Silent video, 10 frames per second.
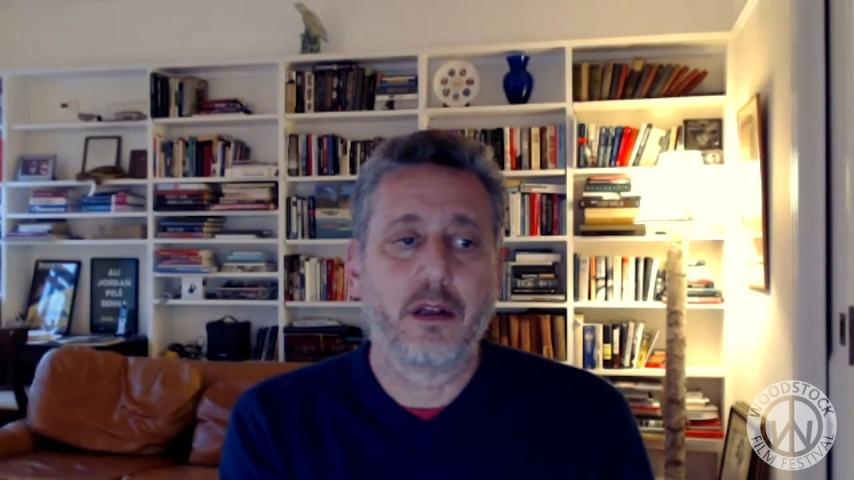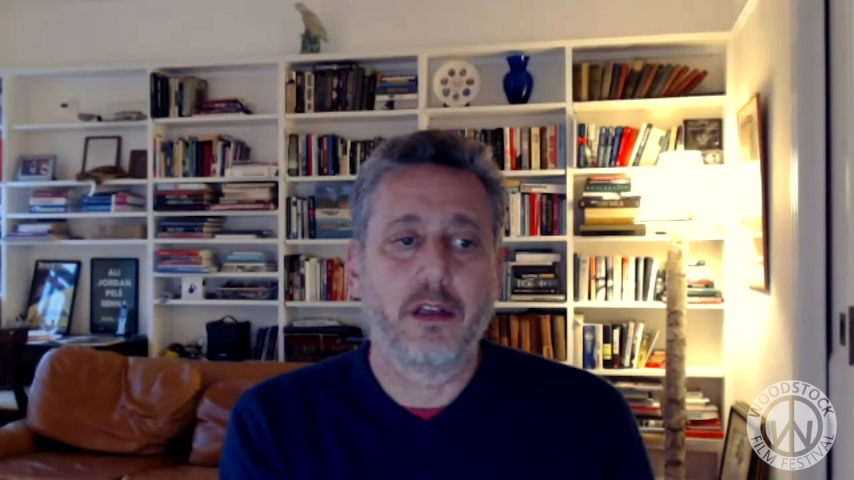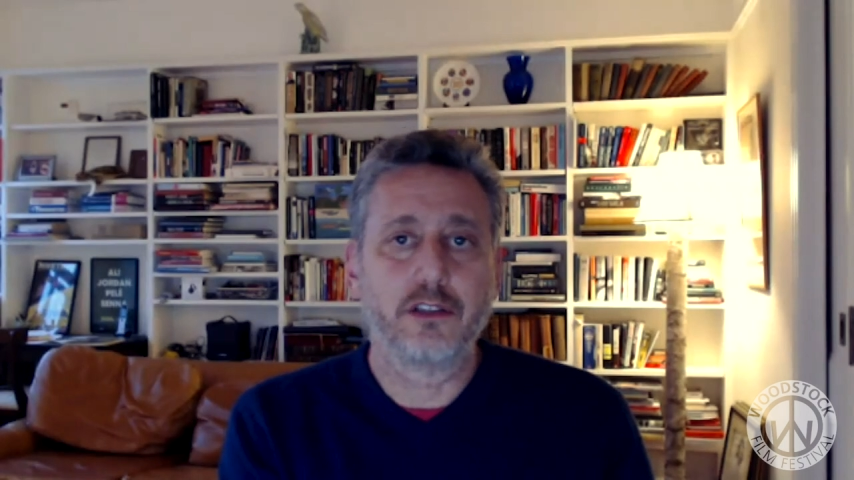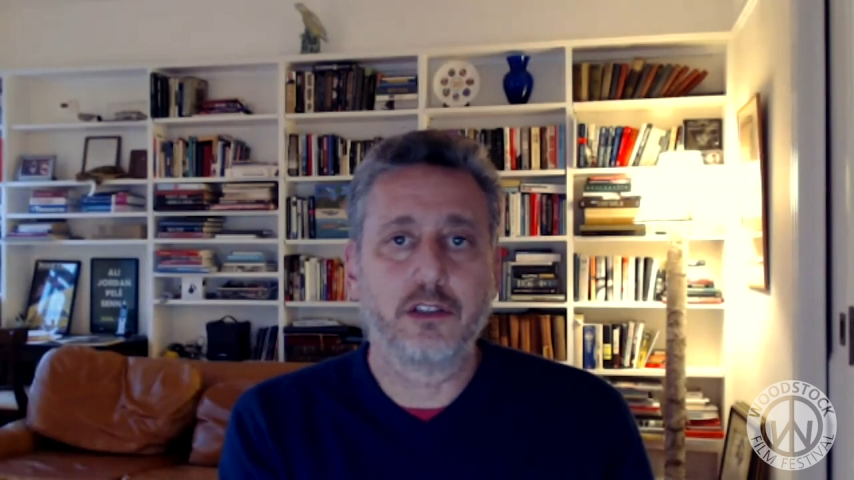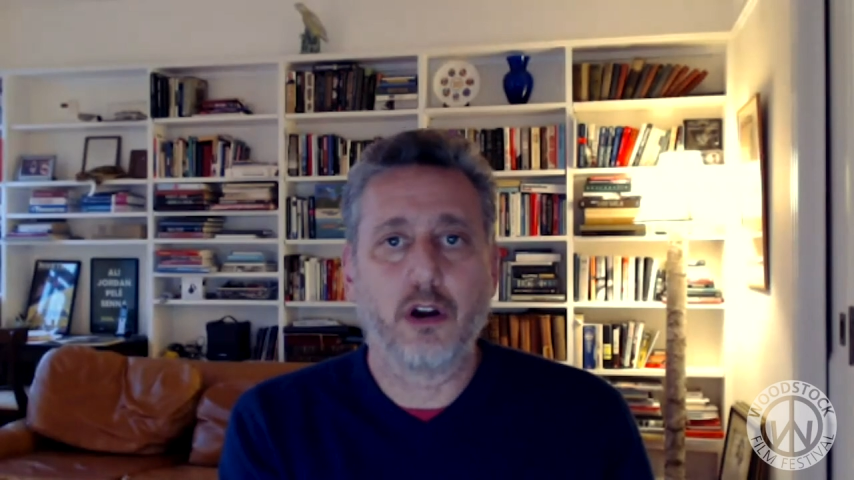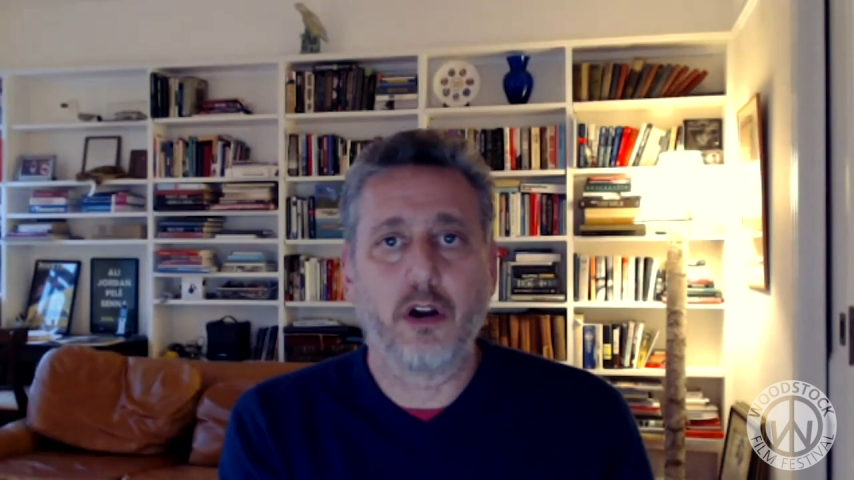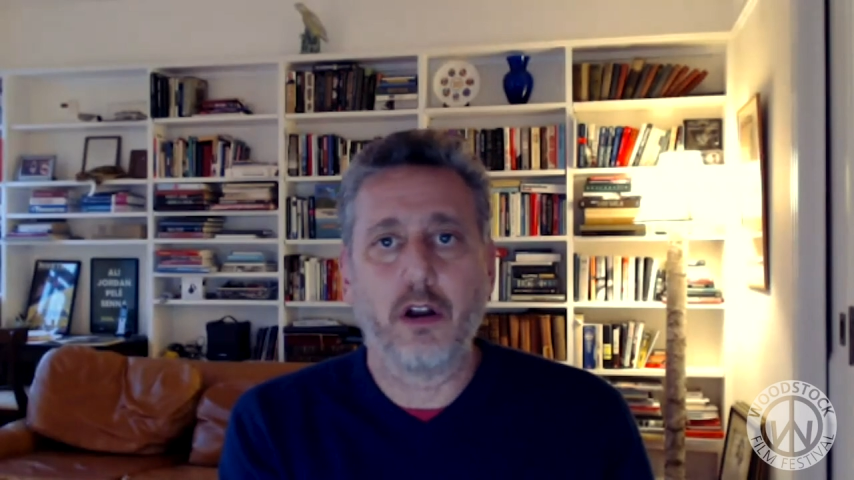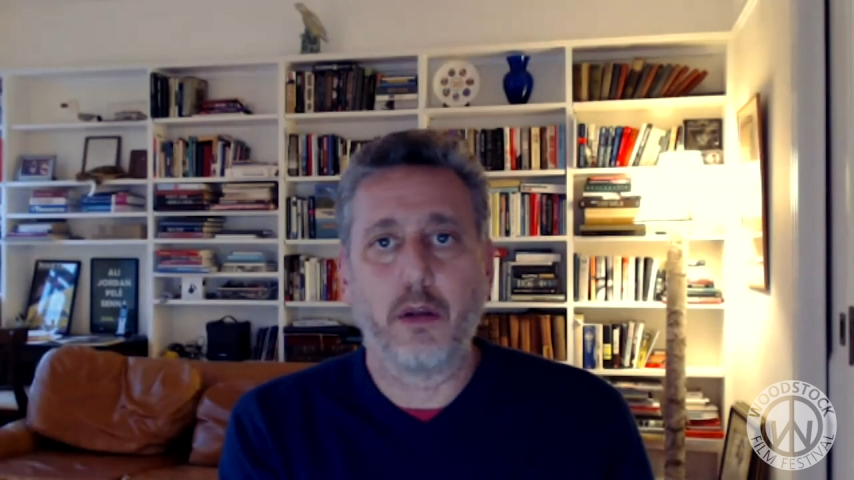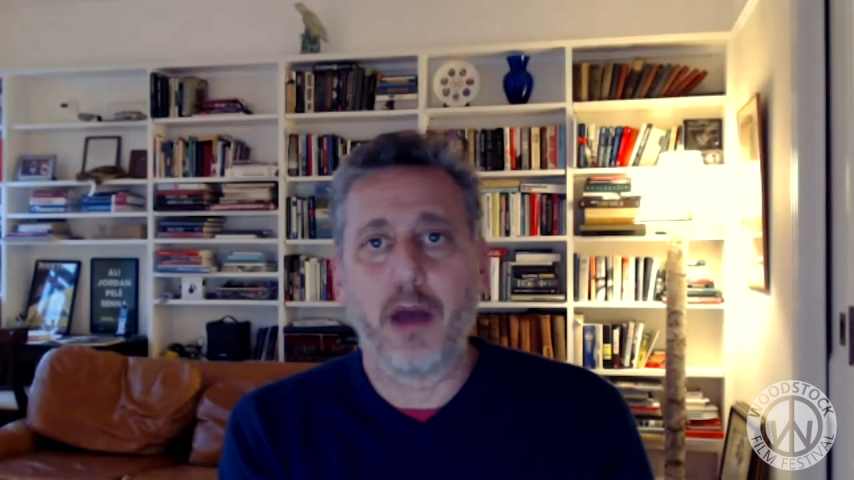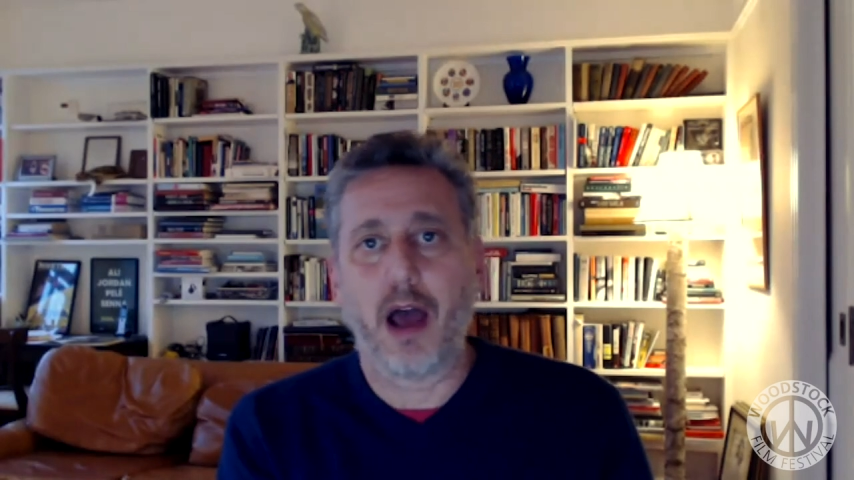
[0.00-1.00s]

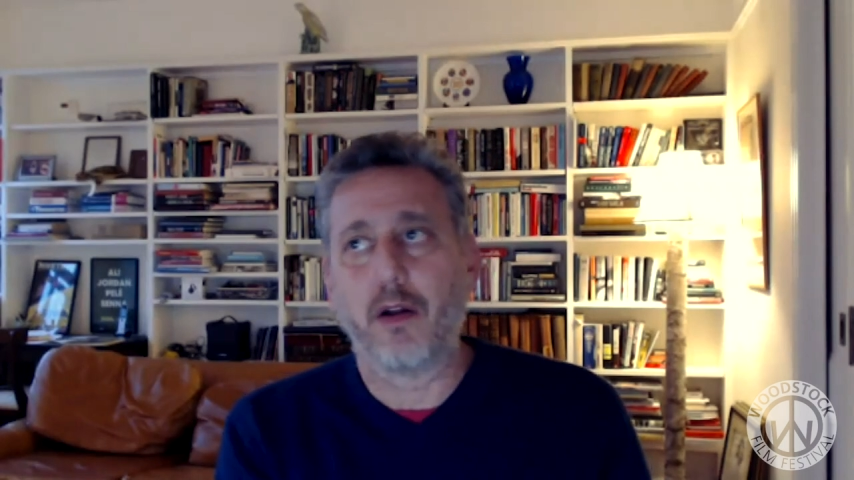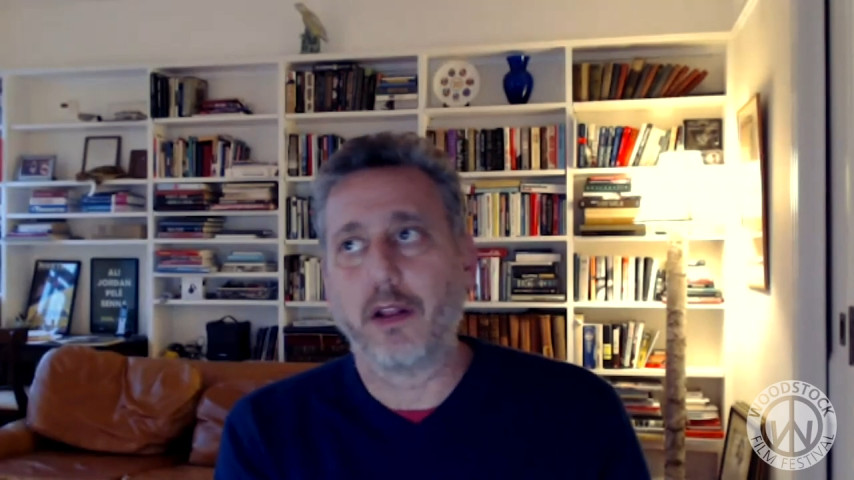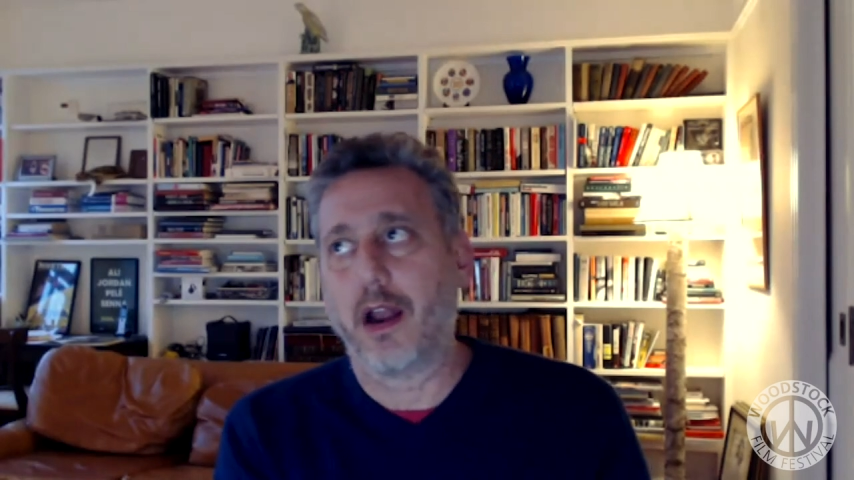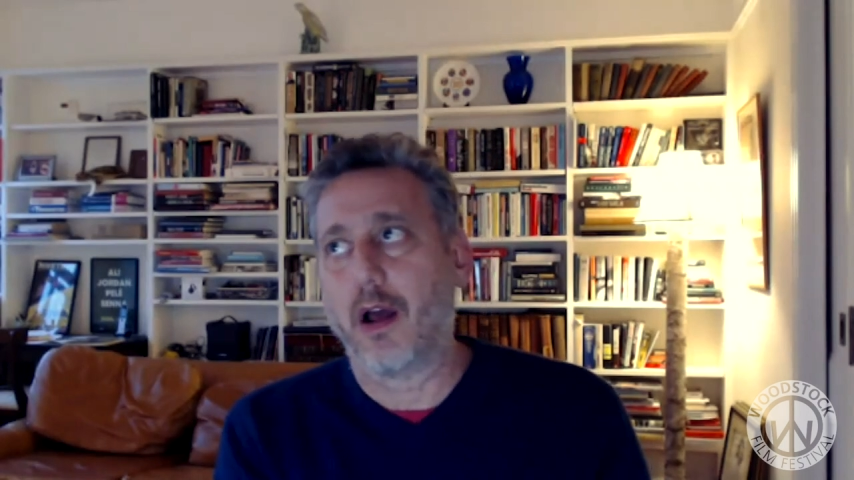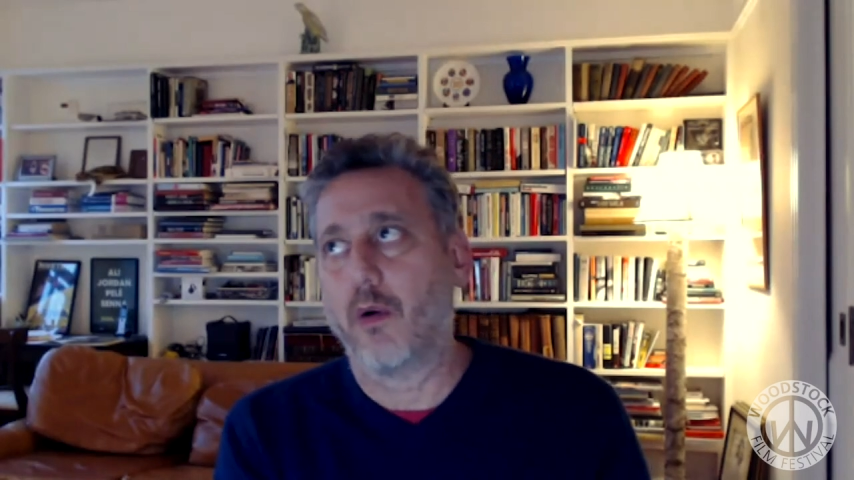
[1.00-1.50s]
concerned about, you know,